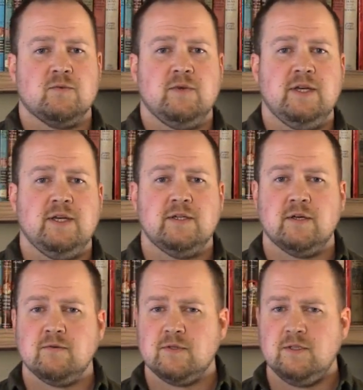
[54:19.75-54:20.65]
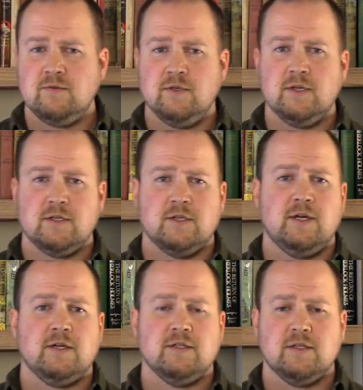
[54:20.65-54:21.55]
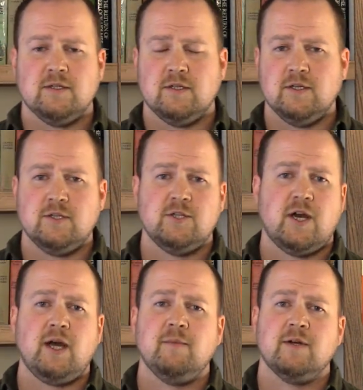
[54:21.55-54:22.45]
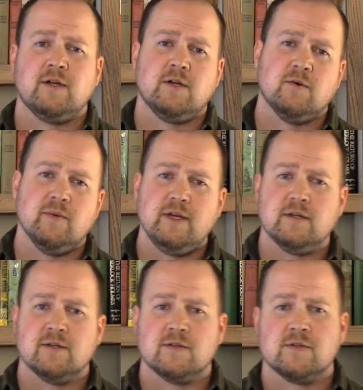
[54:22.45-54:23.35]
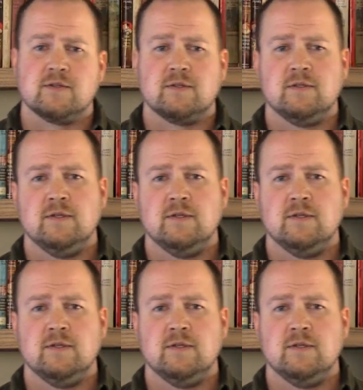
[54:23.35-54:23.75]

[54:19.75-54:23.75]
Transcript: We don't do a good job in our careers.